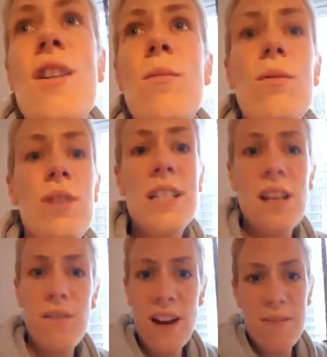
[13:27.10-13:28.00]
Oh, you
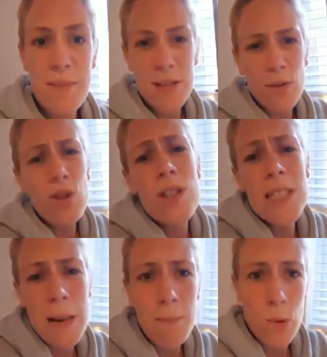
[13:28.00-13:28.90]
said 5 minutes, but just
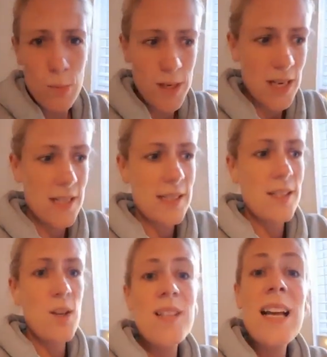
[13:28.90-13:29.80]
10 more minutes.
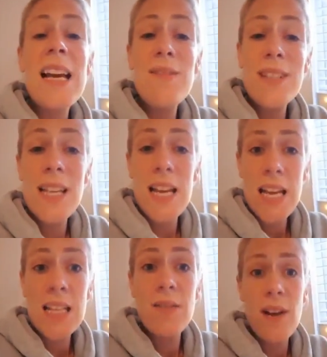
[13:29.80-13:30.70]
As soon as I even say
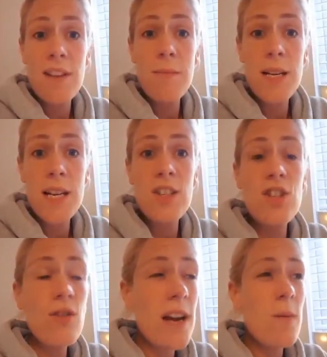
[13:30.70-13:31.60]
yes, 5 minutes,
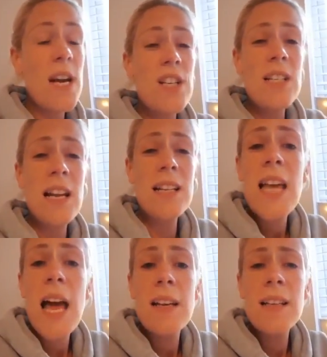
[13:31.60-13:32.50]
straight away she's like,
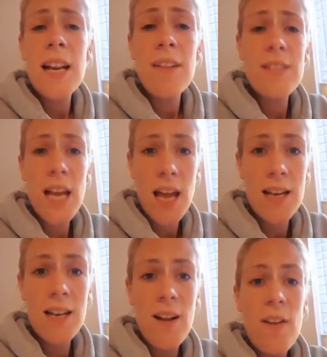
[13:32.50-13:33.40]
10, can I have
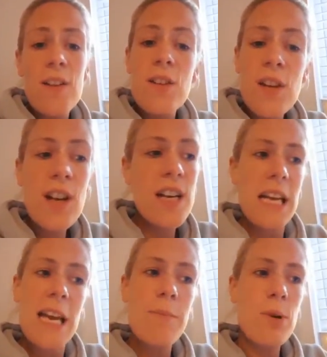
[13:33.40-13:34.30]
10? So they're going to
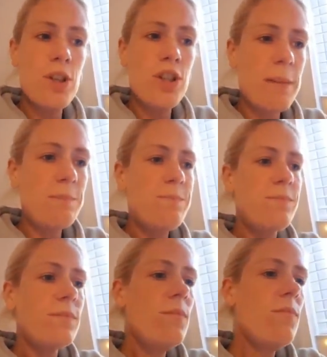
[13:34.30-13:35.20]
keep pushing.
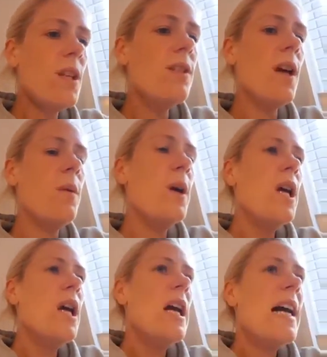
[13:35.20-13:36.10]
So
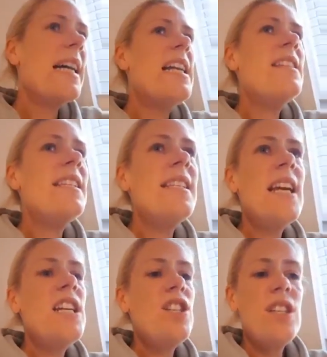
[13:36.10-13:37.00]
again, at this
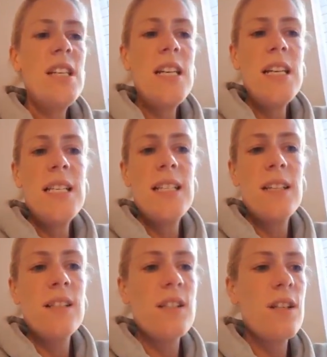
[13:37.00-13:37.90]
stage, she's
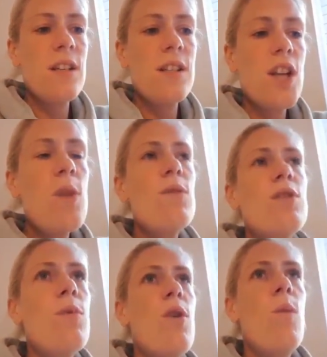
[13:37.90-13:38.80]
so
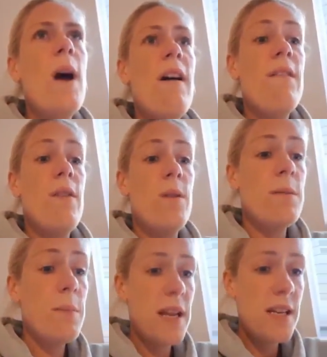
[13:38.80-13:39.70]
much more aware of her own
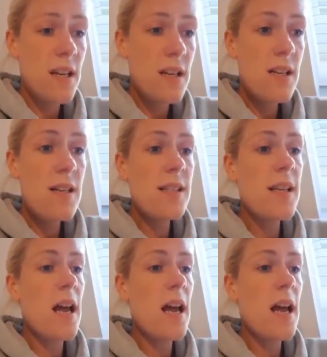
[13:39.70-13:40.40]
opinions,